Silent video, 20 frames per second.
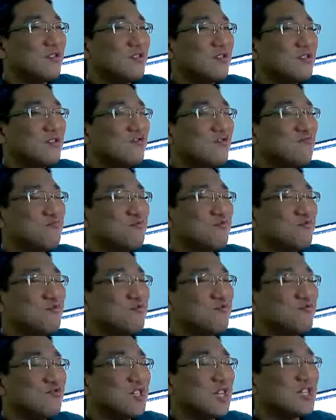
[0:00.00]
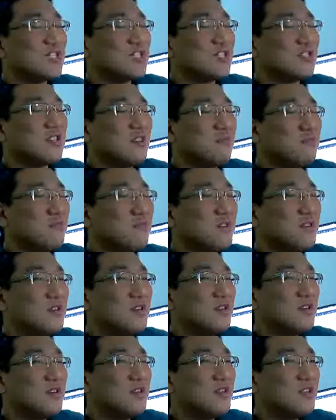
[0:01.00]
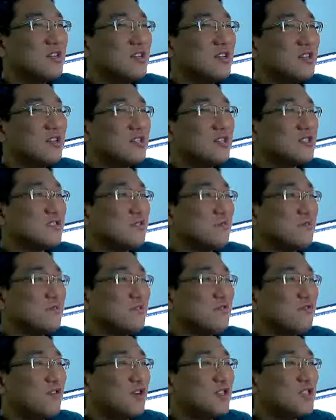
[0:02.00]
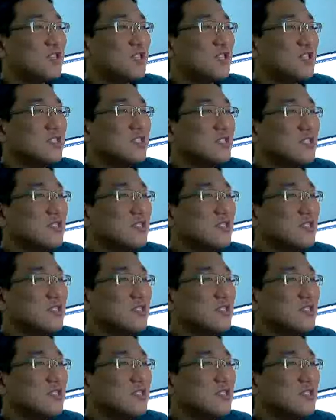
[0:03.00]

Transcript: Ubuntu desktop. So if you run this,